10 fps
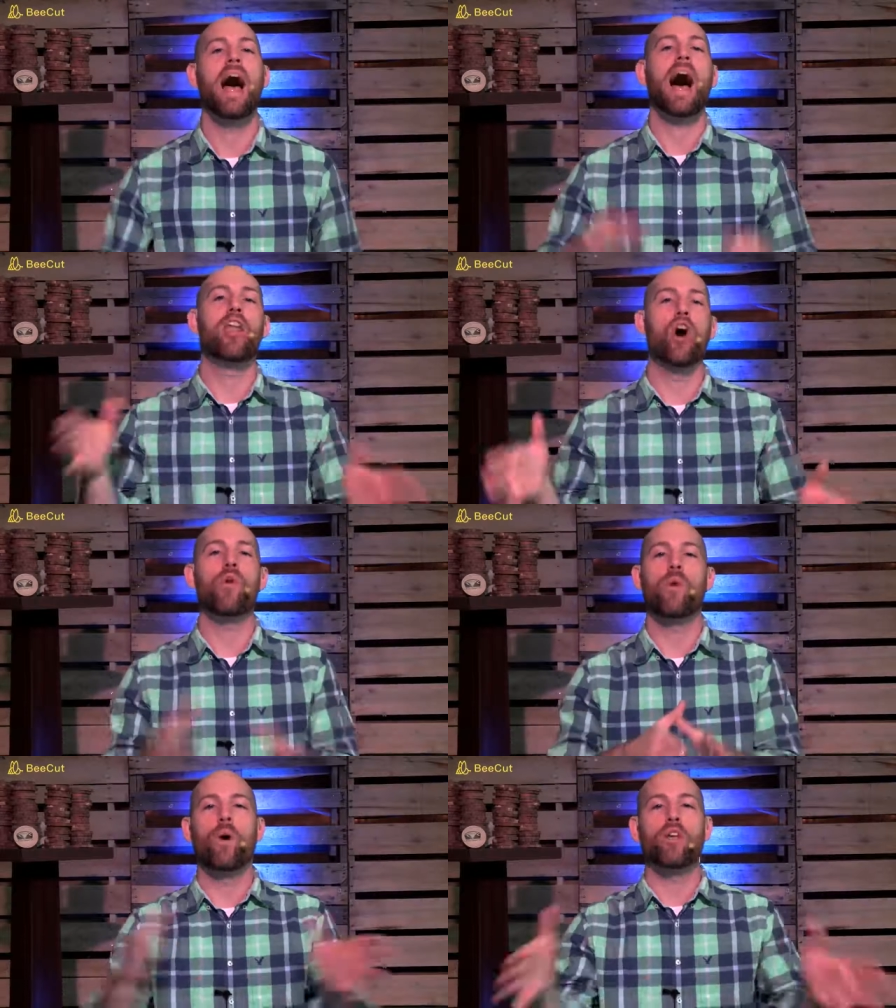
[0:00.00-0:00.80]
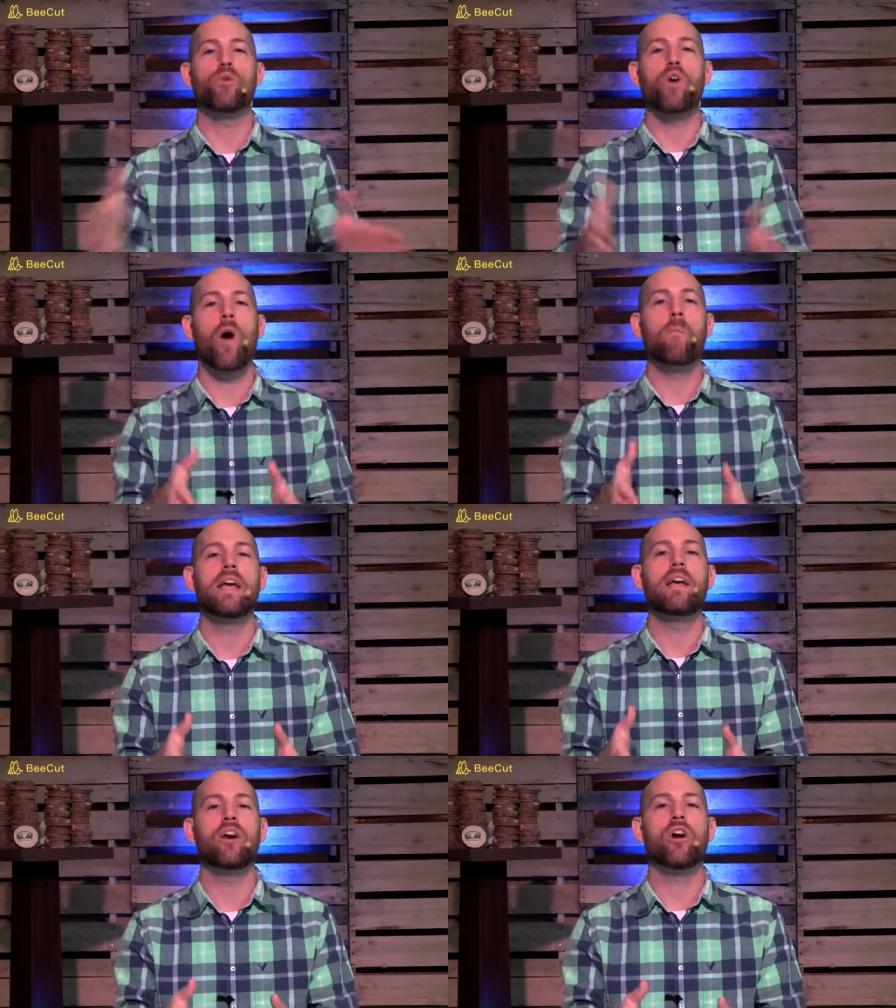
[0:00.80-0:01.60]
I know that what you call
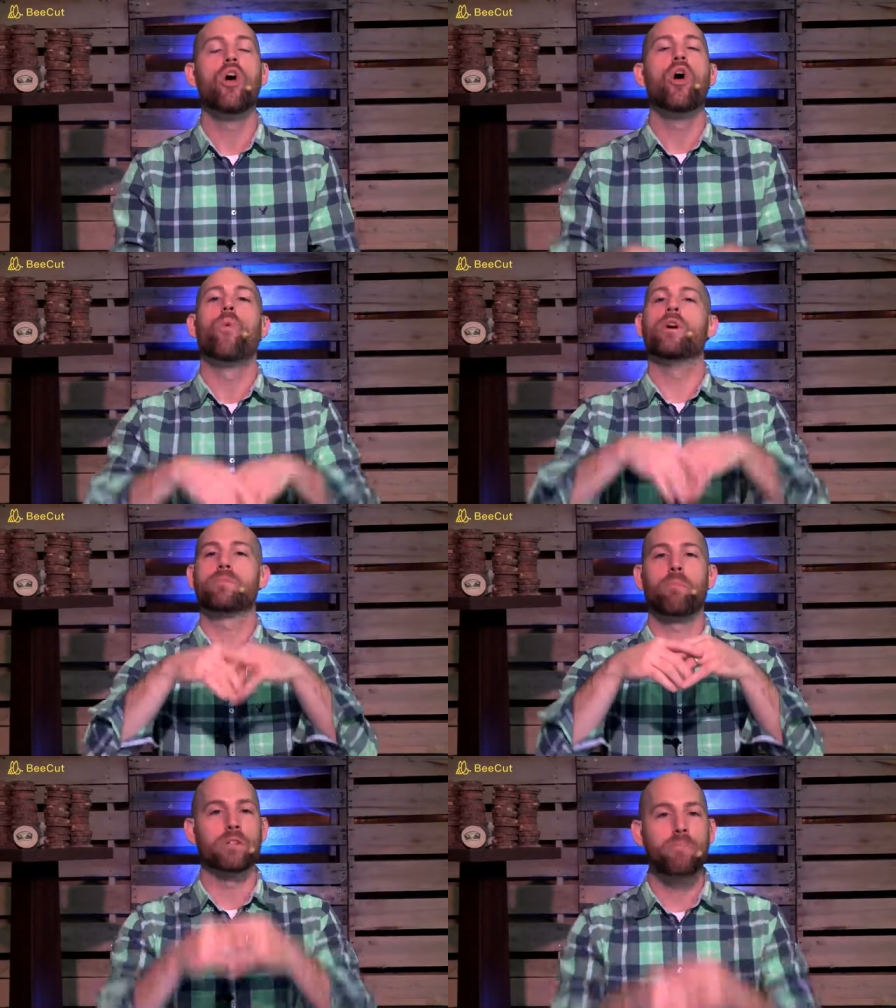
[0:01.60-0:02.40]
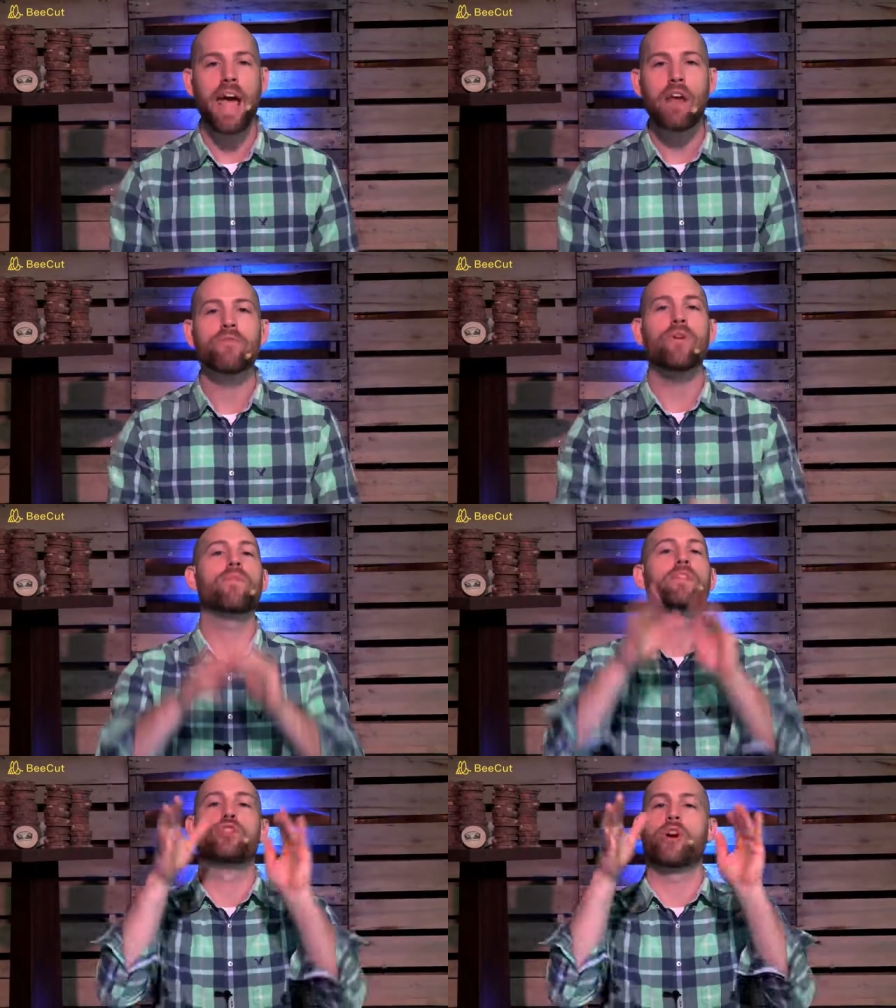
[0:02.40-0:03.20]
me here was, was painful,
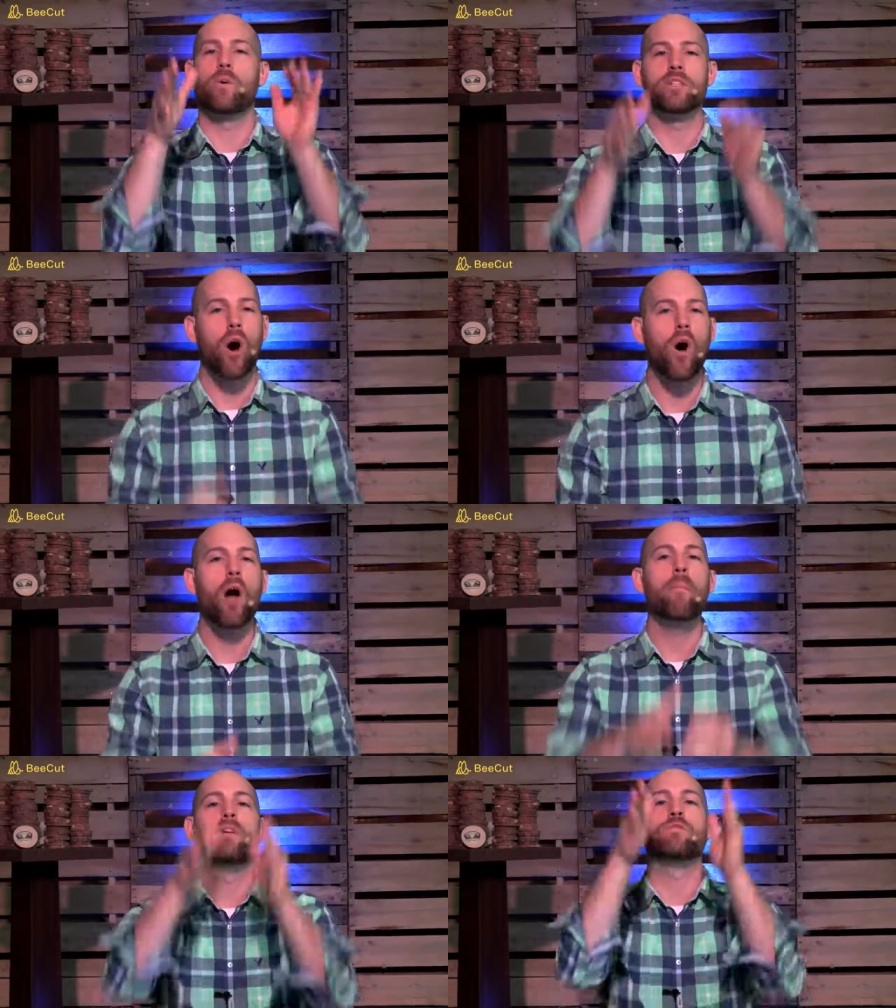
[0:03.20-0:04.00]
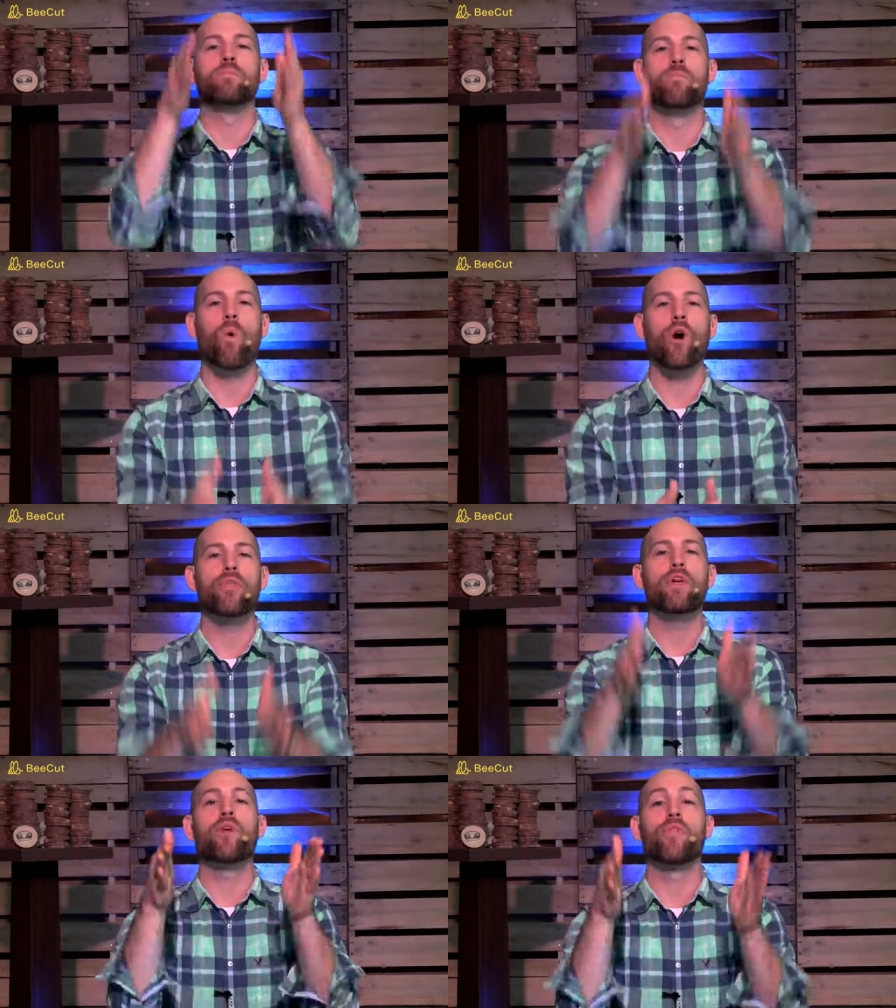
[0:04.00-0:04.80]
the journey was hard, but it was worth
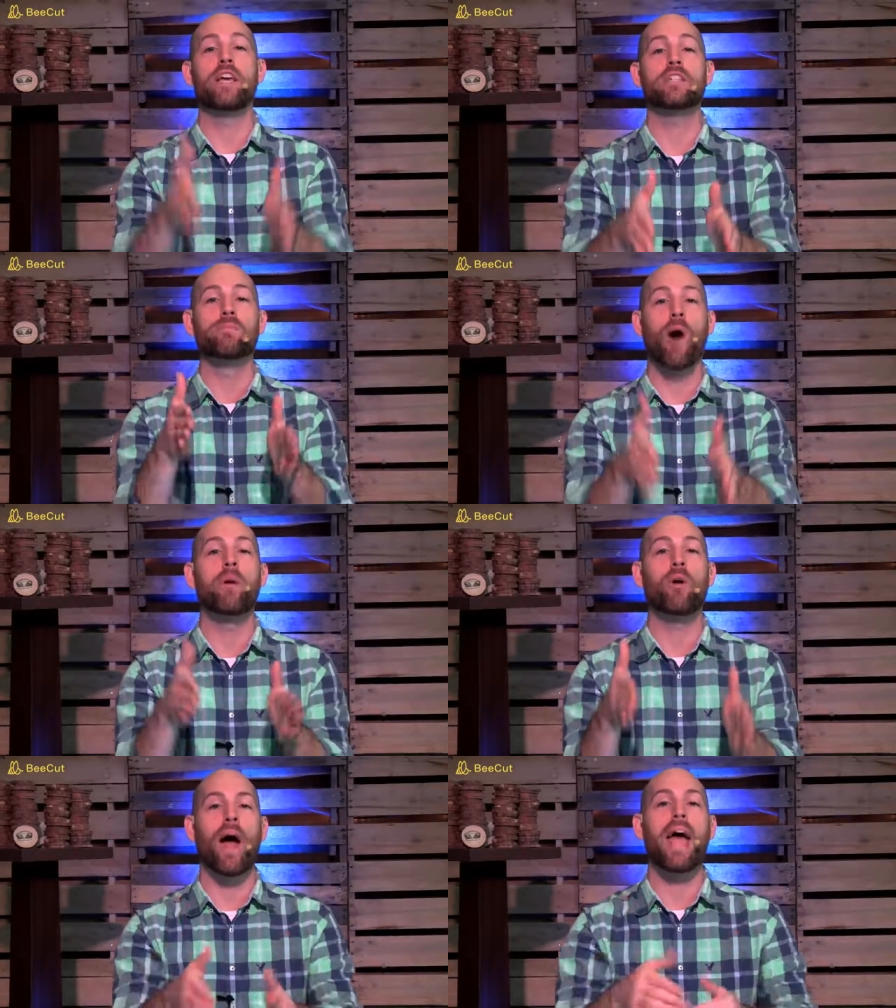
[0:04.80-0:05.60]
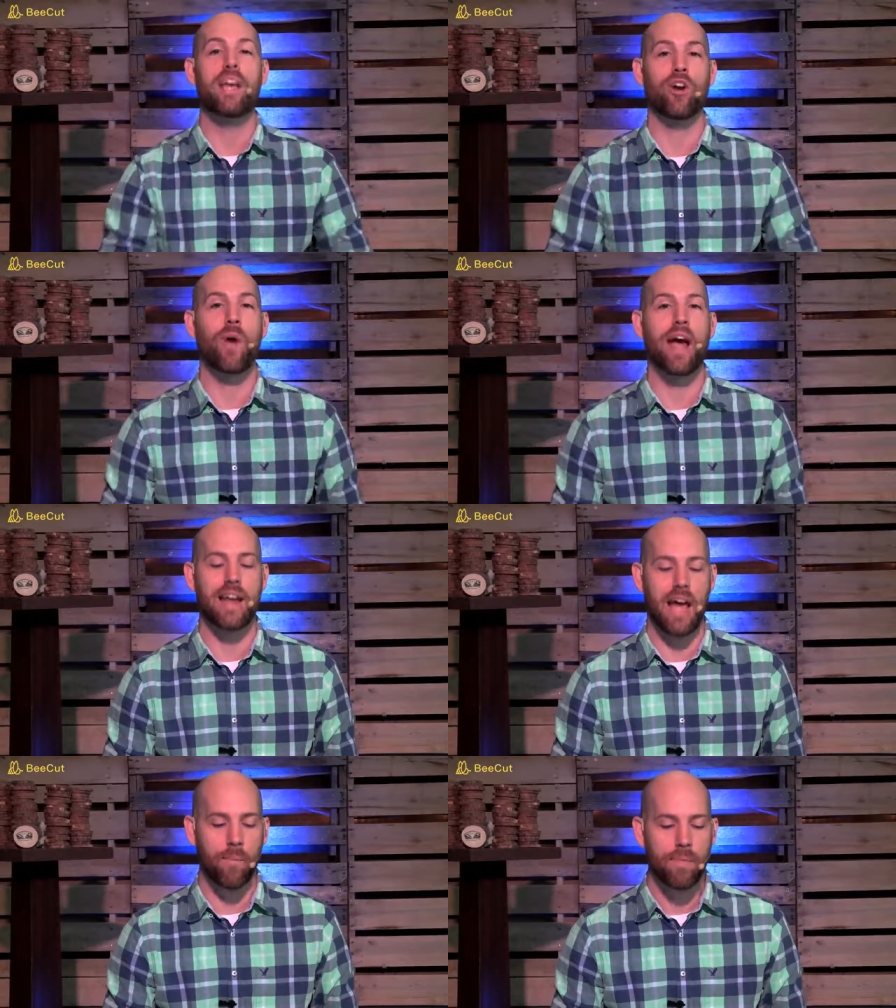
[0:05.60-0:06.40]
it for this moment right here, right
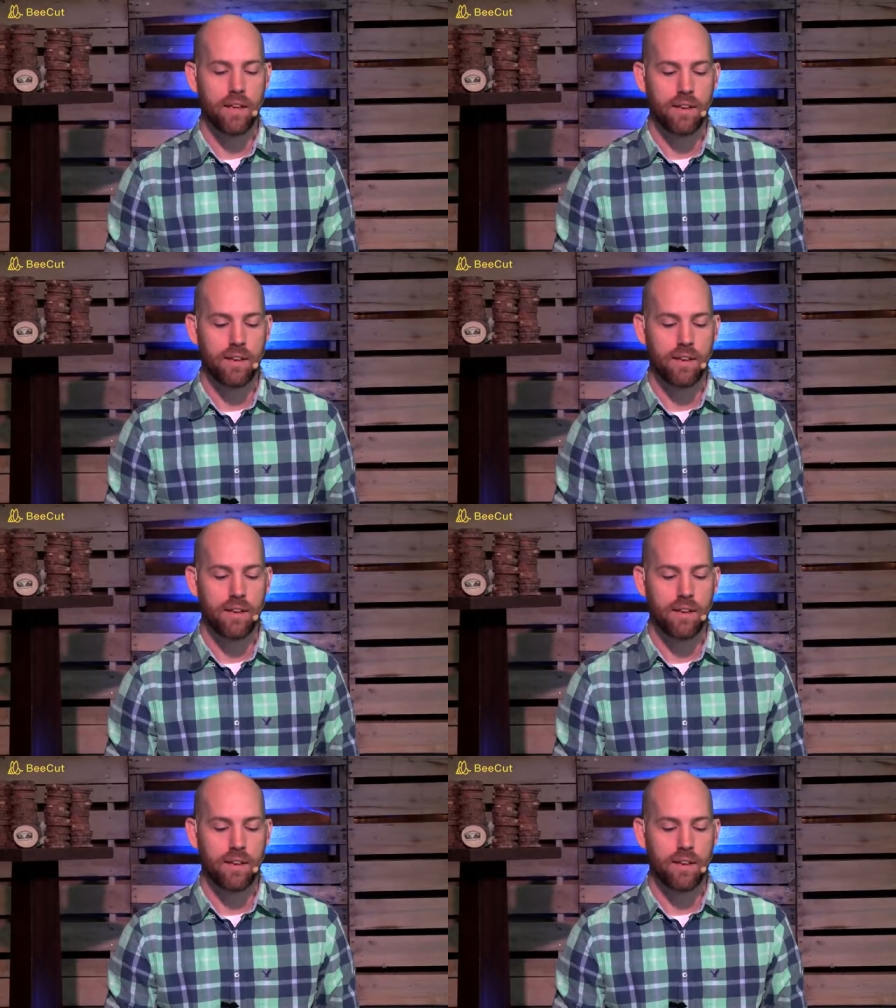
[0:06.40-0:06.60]
now.